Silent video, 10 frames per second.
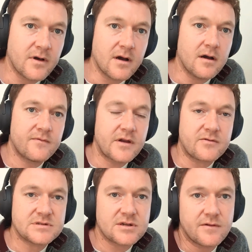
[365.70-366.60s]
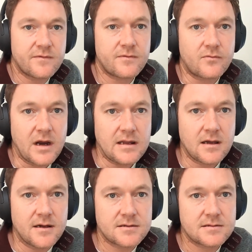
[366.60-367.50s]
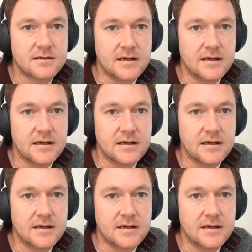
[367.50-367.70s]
Federal Reserve rate cut